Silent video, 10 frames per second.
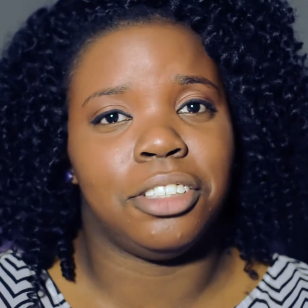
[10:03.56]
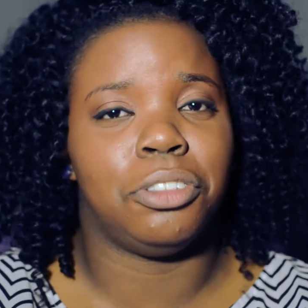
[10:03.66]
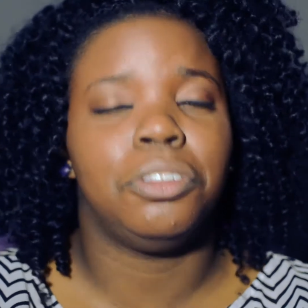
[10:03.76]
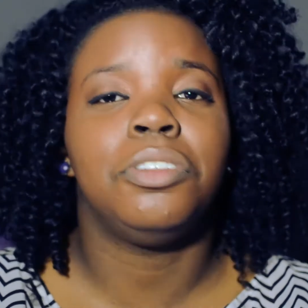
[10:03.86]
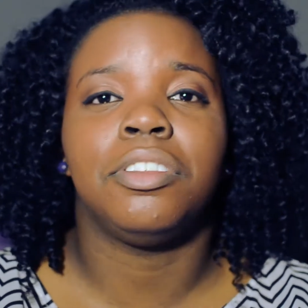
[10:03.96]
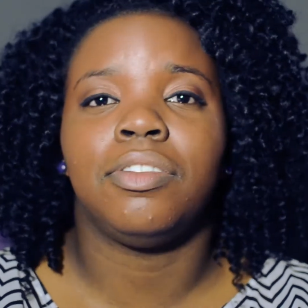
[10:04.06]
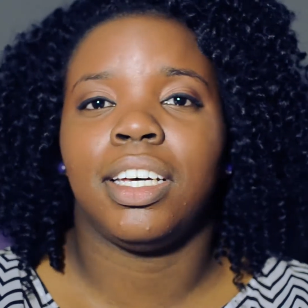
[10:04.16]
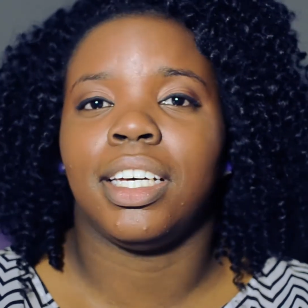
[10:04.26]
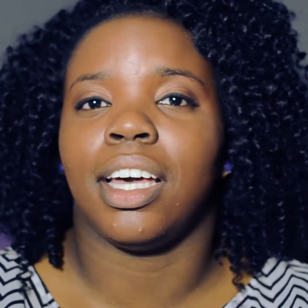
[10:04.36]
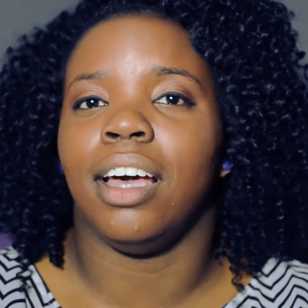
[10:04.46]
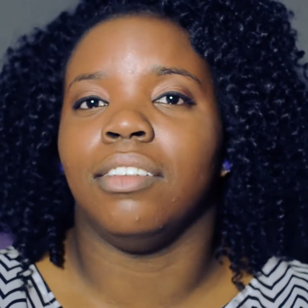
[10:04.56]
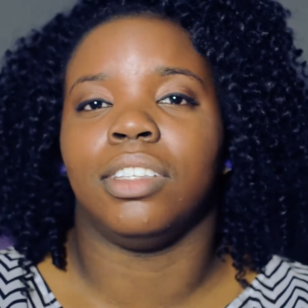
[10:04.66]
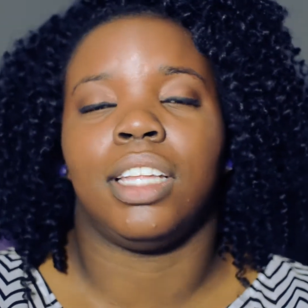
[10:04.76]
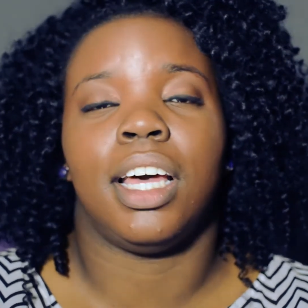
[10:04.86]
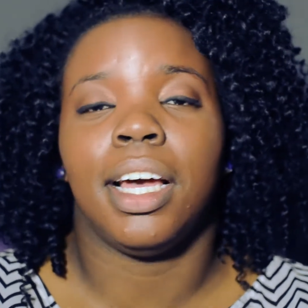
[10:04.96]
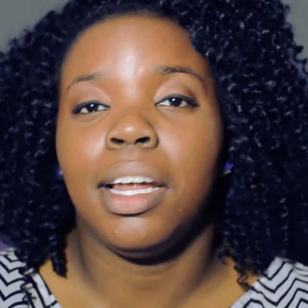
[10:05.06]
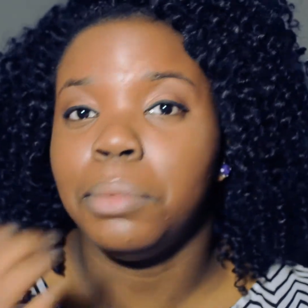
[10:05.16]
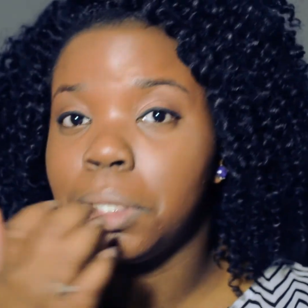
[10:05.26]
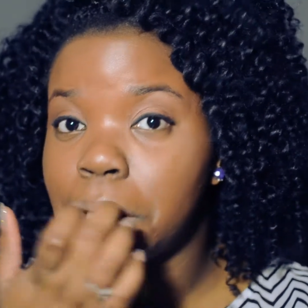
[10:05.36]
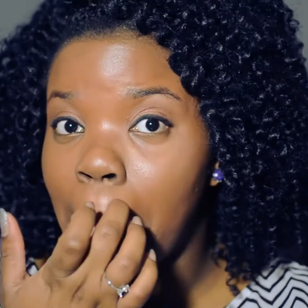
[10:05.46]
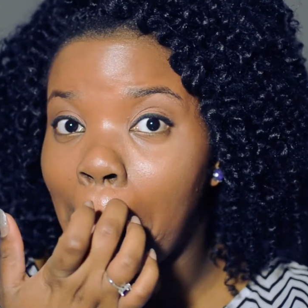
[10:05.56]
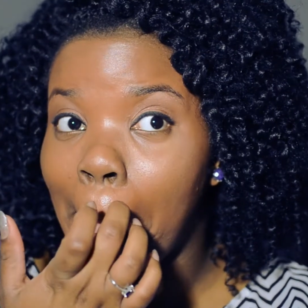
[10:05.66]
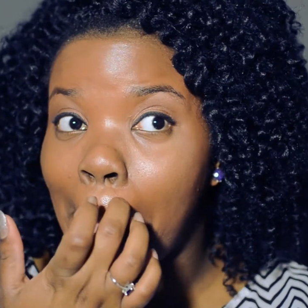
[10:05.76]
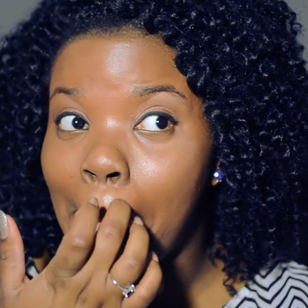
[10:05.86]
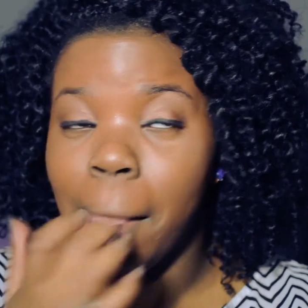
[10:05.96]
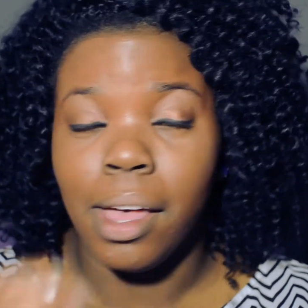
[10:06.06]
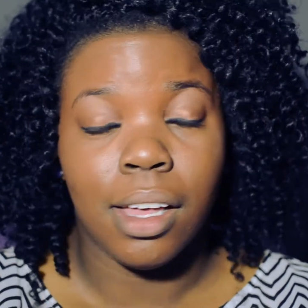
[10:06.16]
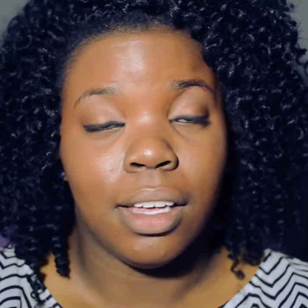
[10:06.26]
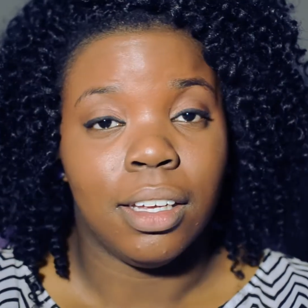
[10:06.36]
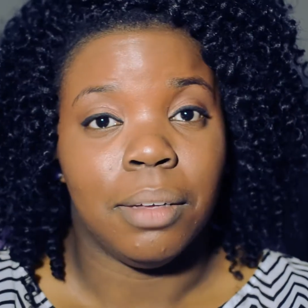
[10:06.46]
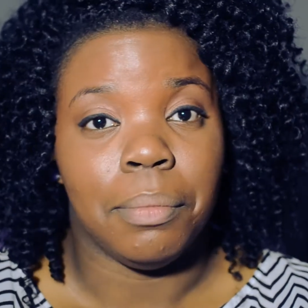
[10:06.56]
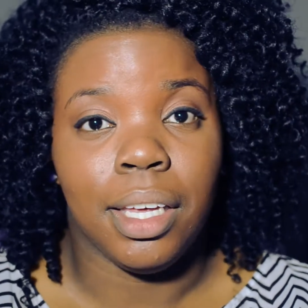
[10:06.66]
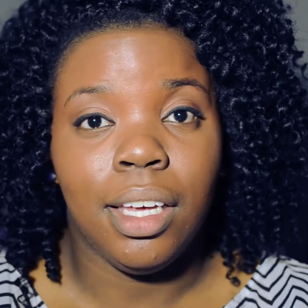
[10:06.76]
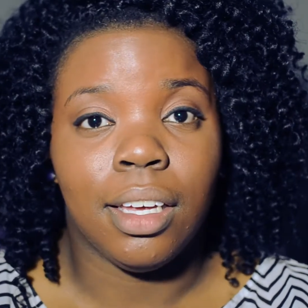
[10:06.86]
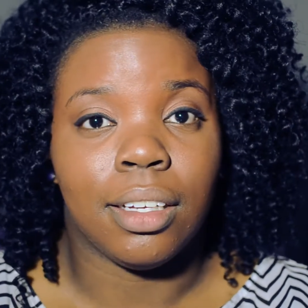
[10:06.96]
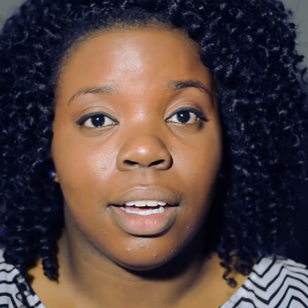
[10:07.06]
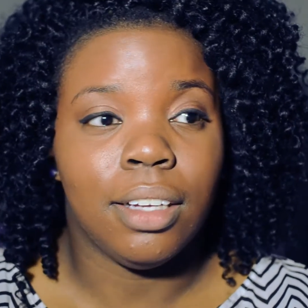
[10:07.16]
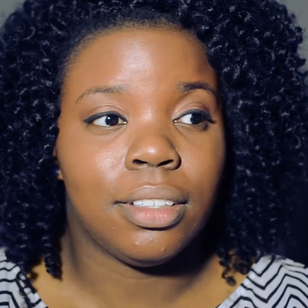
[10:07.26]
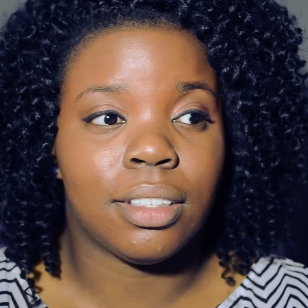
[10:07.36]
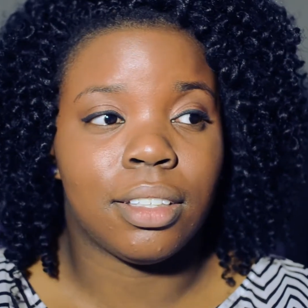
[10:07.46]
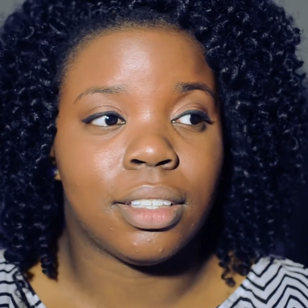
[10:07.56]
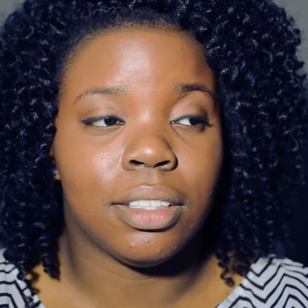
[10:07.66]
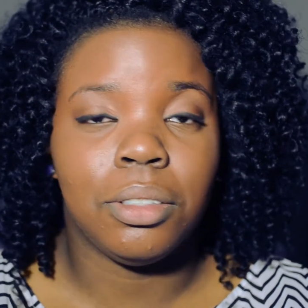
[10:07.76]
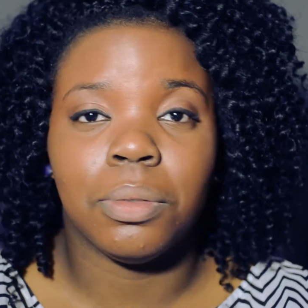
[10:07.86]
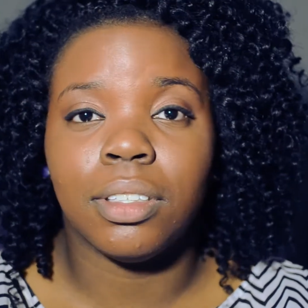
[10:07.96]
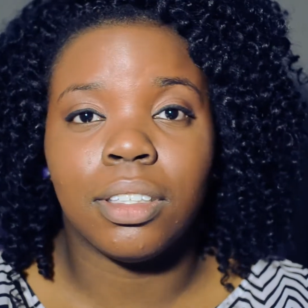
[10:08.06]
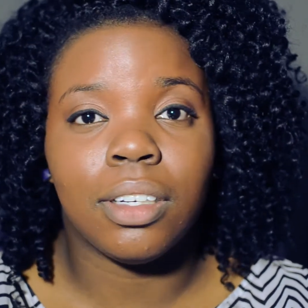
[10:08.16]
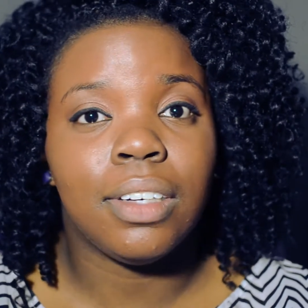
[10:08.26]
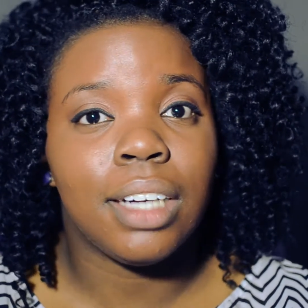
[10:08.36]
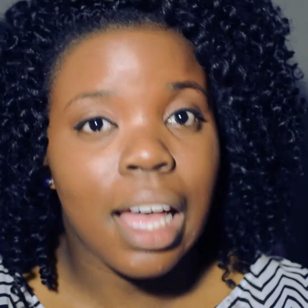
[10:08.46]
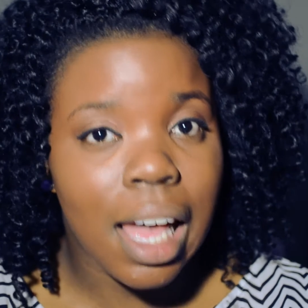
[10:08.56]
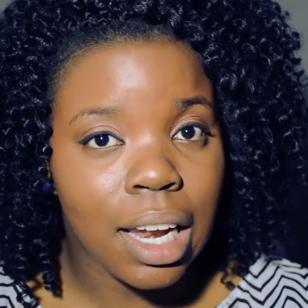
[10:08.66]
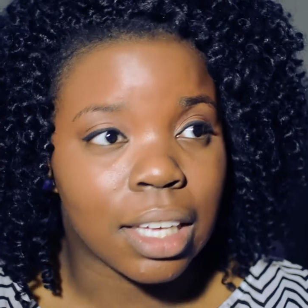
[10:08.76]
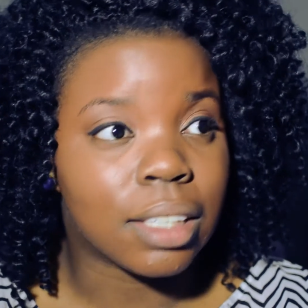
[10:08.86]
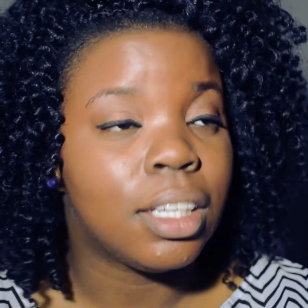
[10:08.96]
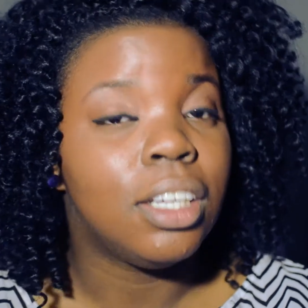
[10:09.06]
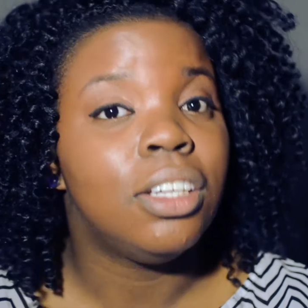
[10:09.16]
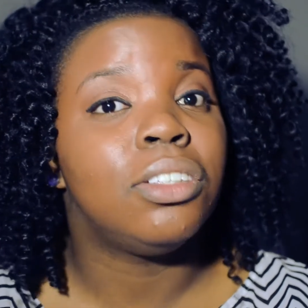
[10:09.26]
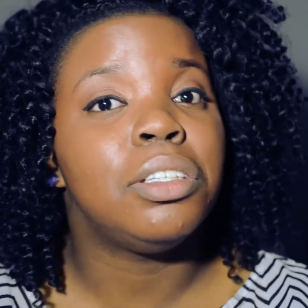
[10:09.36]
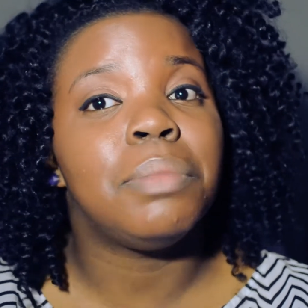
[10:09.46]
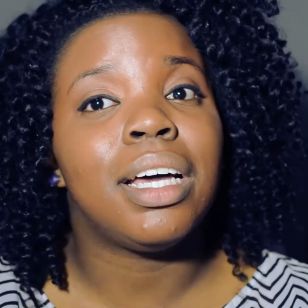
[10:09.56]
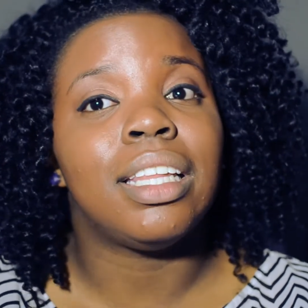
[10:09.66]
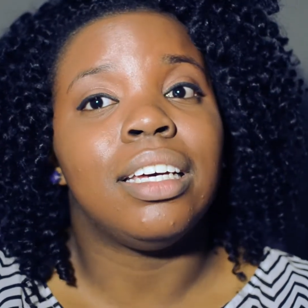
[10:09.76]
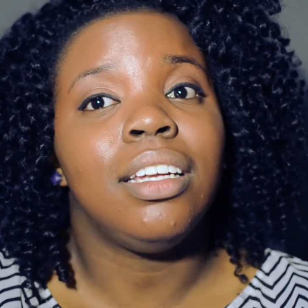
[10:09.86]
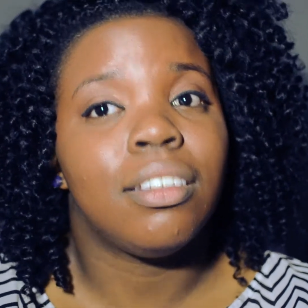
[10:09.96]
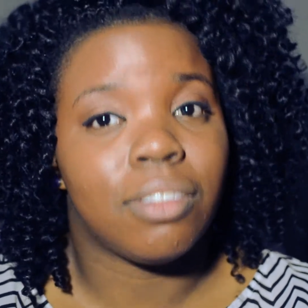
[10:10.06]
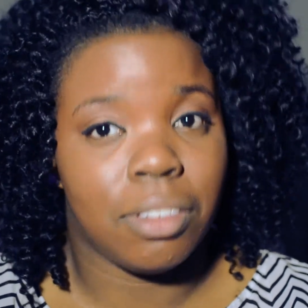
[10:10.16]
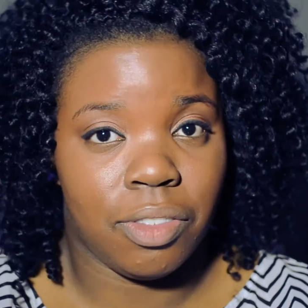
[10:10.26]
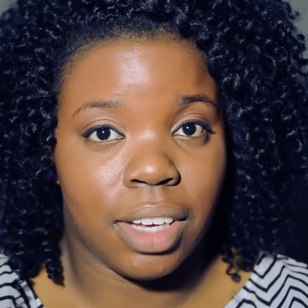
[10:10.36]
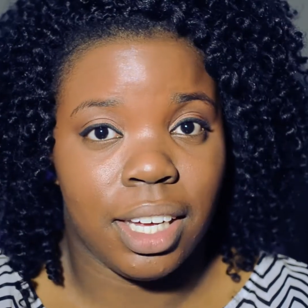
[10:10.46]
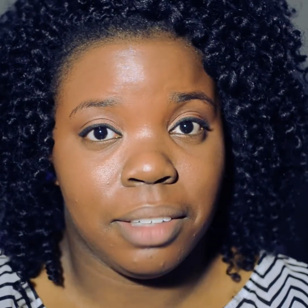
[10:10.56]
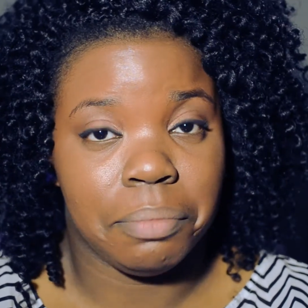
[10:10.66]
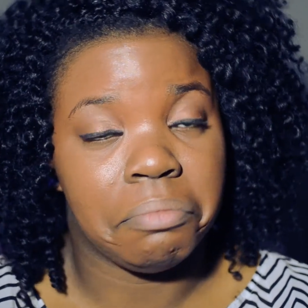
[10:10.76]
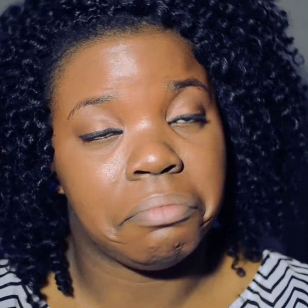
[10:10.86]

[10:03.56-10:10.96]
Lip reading: your jewelry fake, everything. And I'm just like, man, y'all just really going at it. So then by the end of the fight,